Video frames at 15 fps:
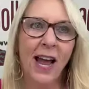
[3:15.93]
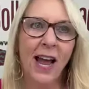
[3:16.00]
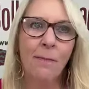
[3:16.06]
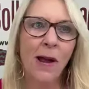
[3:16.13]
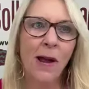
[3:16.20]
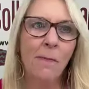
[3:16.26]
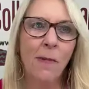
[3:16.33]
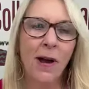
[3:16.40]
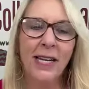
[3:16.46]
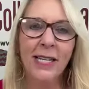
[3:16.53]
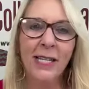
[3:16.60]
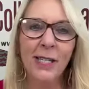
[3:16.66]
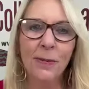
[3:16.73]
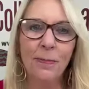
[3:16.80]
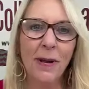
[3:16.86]
My mind
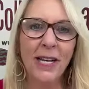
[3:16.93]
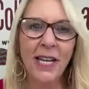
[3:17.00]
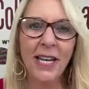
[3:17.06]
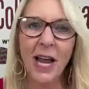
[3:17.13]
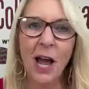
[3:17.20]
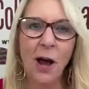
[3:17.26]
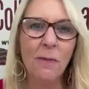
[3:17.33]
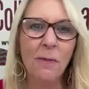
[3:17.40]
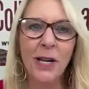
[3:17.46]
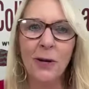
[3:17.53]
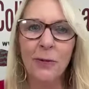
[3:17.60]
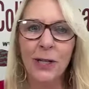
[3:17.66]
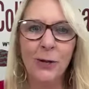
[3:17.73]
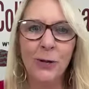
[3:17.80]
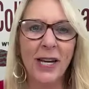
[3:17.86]
is spinning how many
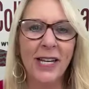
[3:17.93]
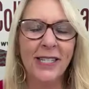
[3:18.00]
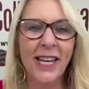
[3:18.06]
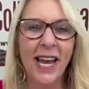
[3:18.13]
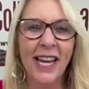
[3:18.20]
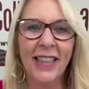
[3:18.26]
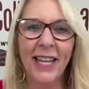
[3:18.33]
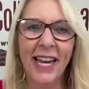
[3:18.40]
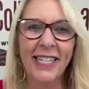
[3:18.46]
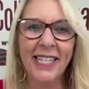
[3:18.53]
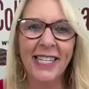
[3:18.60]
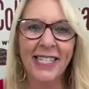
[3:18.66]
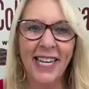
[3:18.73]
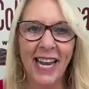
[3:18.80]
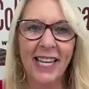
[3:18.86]
which ways I'd like
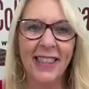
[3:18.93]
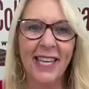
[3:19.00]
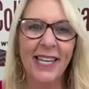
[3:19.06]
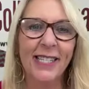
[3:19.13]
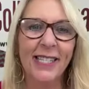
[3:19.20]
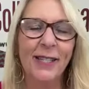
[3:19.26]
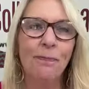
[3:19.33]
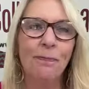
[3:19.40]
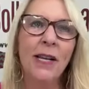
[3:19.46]
to take this.